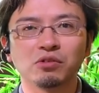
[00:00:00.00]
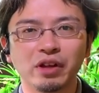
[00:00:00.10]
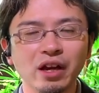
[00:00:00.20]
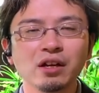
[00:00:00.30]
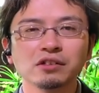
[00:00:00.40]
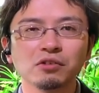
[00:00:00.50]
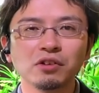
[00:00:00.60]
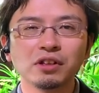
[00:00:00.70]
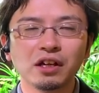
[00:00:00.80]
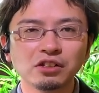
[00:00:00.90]
The second
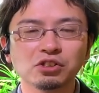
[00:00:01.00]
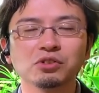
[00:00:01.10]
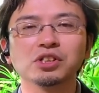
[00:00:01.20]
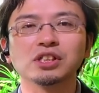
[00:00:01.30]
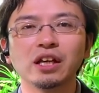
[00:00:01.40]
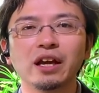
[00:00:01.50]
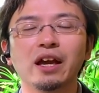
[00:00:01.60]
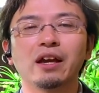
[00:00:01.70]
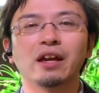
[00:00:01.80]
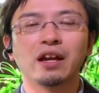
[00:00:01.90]
category is the
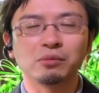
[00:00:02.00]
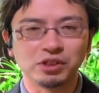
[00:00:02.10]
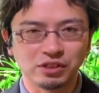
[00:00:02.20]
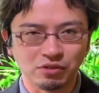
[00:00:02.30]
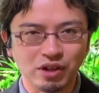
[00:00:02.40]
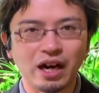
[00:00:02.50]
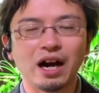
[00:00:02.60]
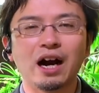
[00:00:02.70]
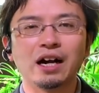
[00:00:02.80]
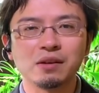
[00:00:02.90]
amount of freedom you
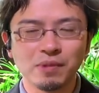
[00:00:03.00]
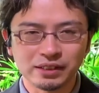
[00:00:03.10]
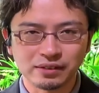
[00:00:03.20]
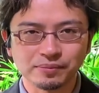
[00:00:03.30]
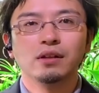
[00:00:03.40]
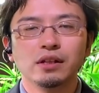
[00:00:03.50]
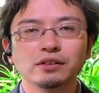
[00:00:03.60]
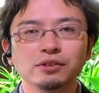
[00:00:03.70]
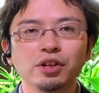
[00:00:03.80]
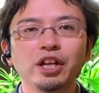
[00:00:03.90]
have within the
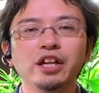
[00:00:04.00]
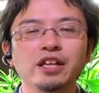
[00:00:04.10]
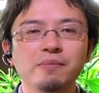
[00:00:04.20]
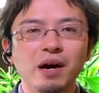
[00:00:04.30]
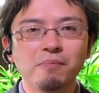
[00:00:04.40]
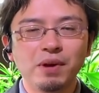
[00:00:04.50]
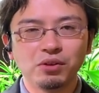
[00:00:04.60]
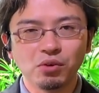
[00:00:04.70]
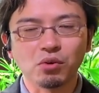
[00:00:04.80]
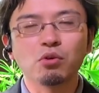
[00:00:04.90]
two layouts.
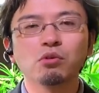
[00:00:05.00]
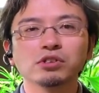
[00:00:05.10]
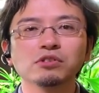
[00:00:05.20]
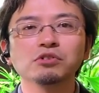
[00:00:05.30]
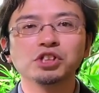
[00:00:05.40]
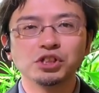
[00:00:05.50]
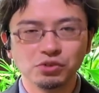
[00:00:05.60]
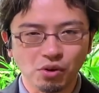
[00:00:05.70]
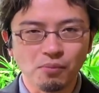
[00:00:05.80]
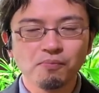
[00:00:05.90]

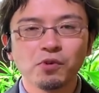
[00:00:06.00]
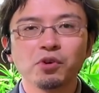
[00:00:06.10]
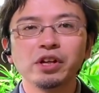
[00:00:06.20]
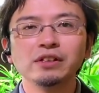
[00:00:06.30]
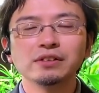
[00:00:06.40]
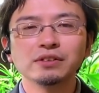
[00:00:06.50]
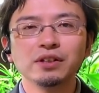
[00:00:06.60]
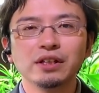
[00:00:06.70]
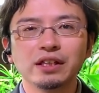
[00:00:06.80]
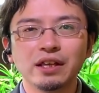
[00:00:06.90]
Surprisingly,
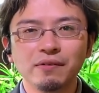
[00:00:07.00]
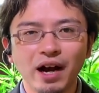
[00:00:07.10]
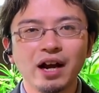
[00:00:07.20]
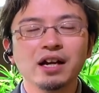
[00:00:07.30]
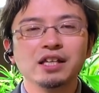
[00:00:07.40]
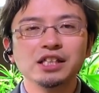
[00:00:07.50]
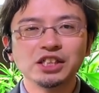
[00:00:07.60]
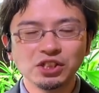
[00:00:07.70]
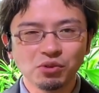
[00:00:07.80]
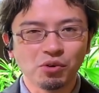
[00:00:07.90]
stone layouts actually
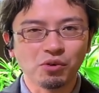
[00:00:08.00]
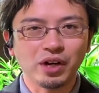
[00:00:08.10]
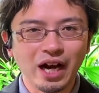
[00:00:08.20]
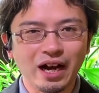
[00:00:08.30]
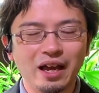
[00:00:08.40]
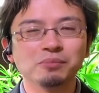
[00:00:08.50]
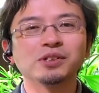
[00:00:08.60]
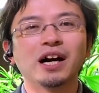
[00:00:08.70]
win this round.